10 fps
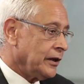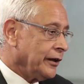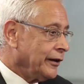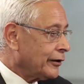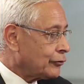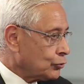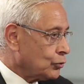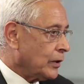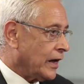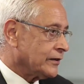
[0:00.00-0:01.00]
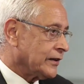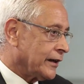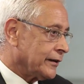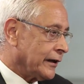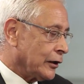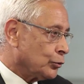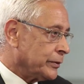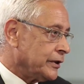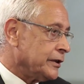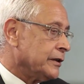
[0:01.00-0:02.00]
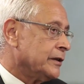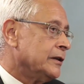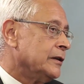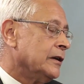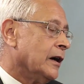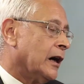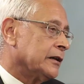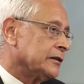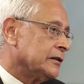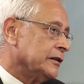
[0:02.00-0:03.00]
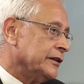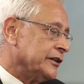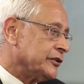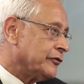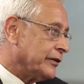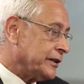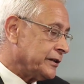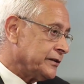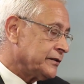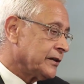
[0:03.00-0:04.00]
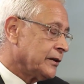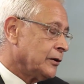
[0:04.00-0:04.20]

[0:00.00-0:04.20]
India too has had an LOB article in its treaties,